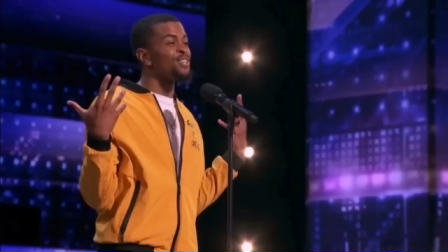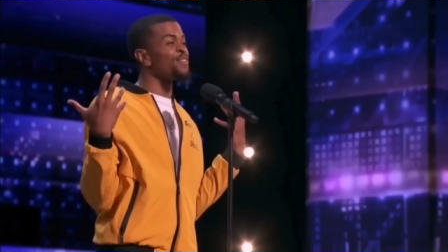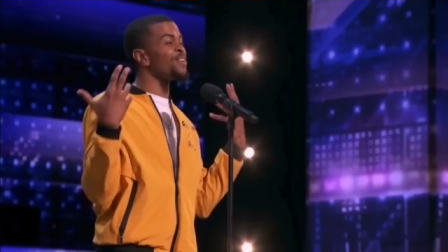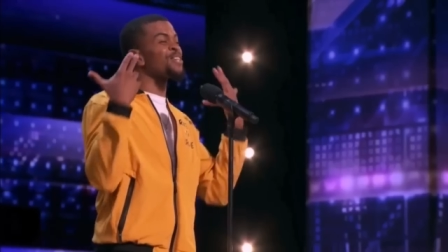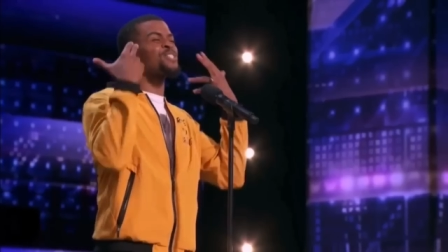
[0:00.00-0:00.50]
the
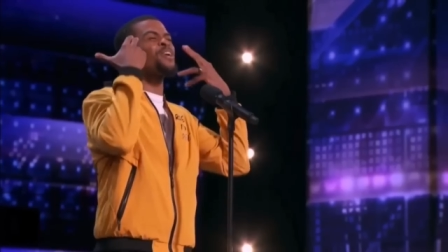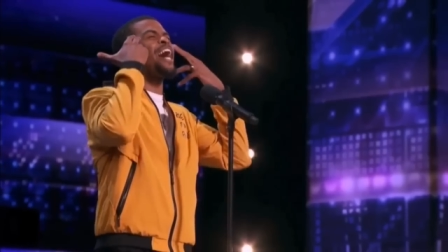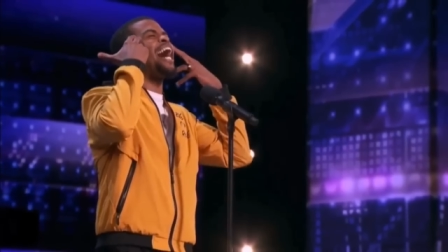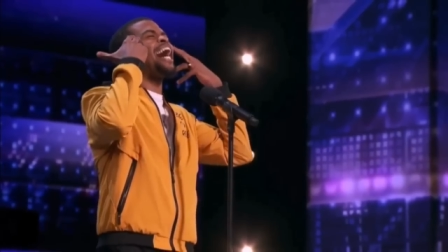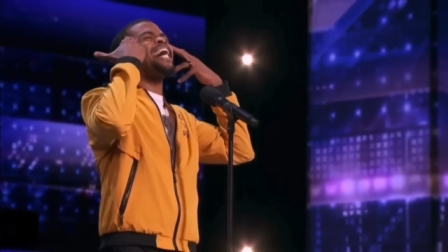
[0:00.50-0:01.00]
universe.
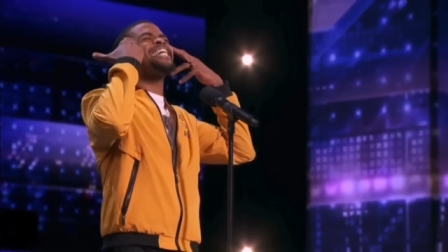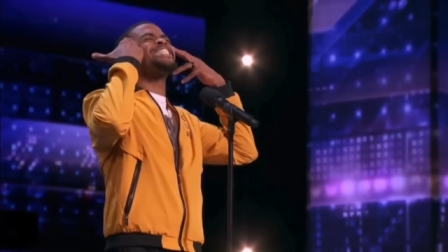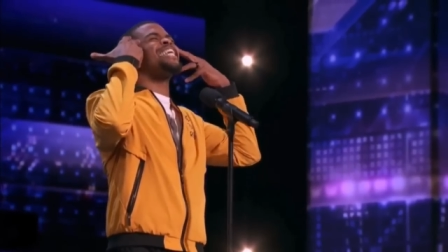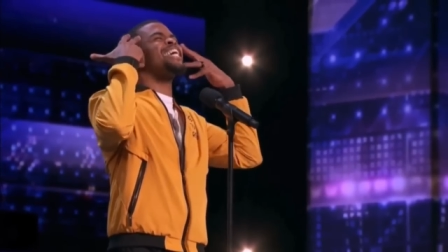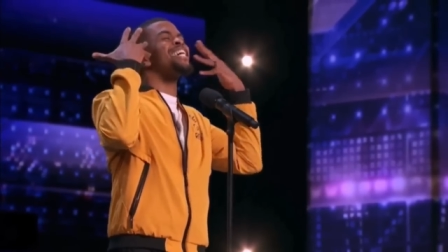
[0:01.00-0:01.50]
Her
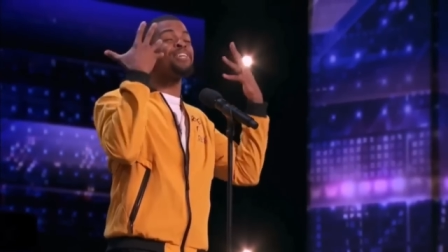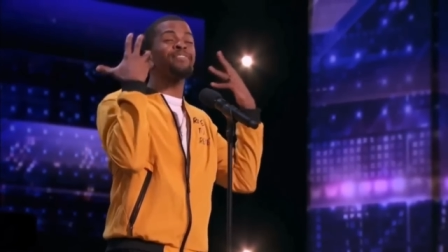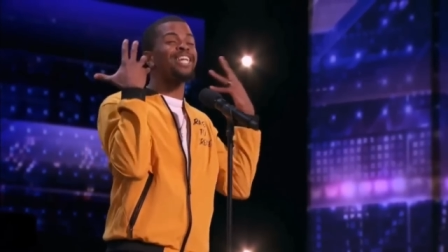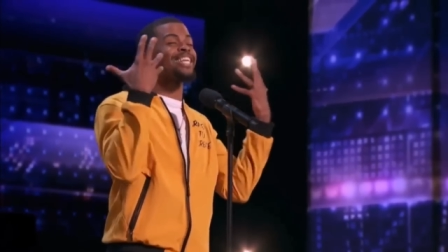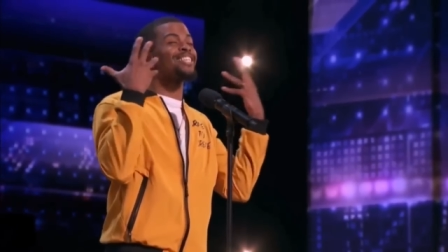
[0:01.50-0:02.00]
eyes, they
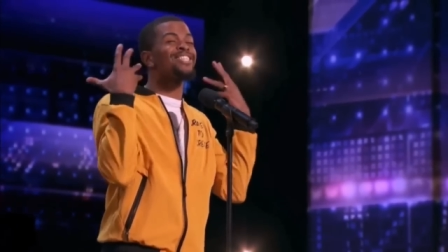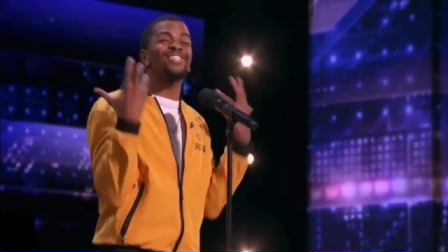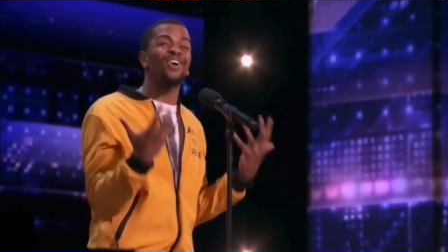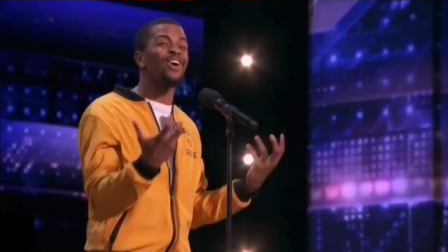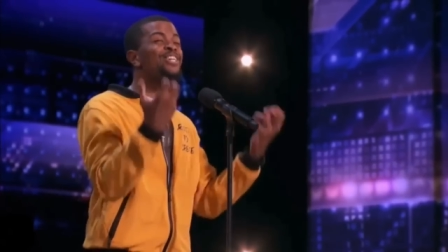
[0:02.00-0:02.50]
glimmer like the
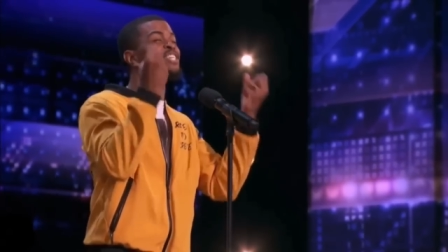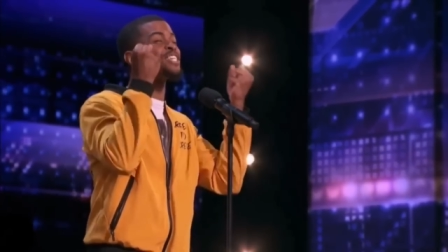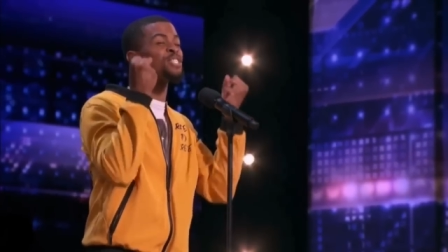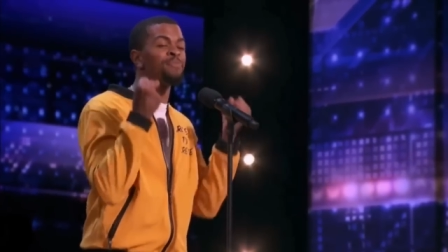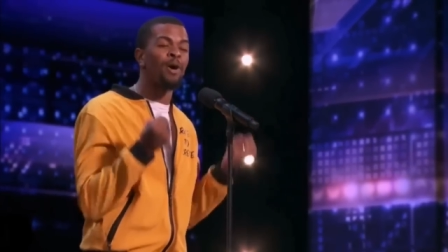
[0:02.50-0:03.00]
stars.
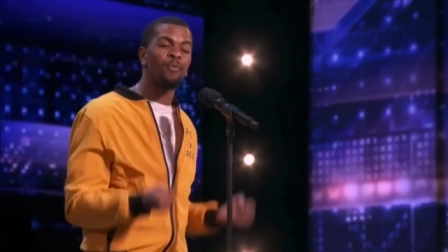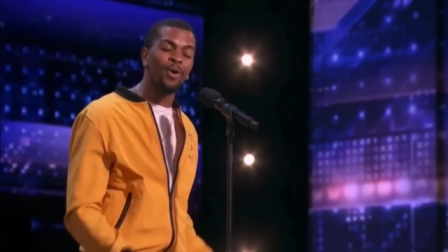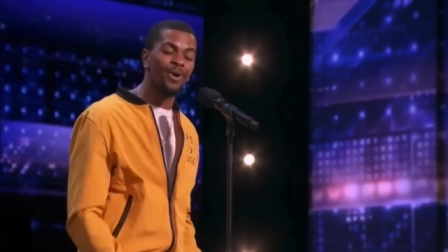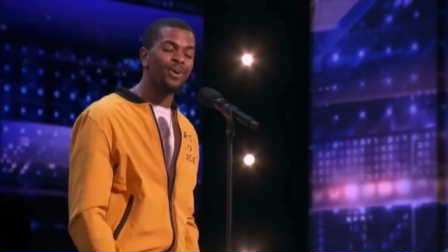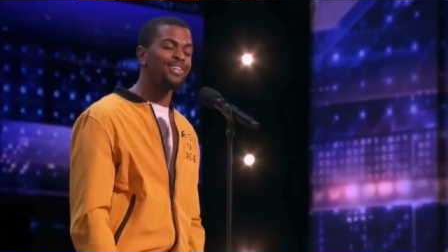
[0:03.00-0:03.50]
She is my
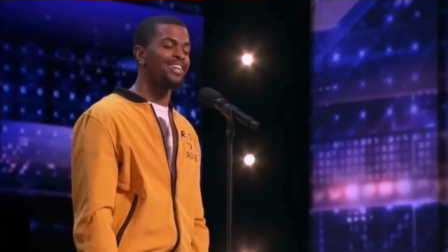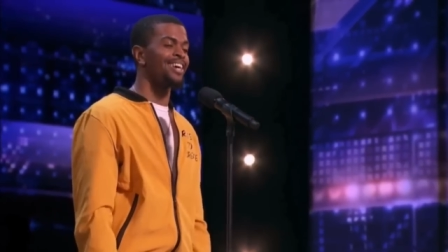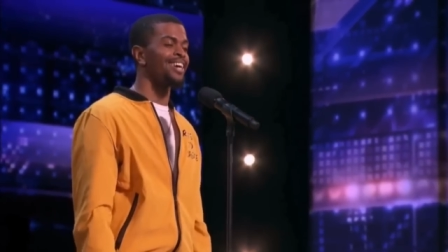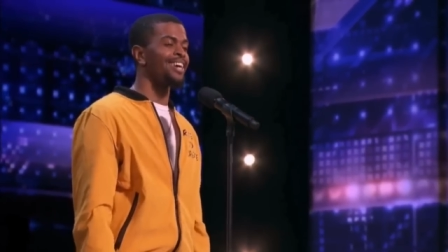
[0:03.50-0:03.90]
world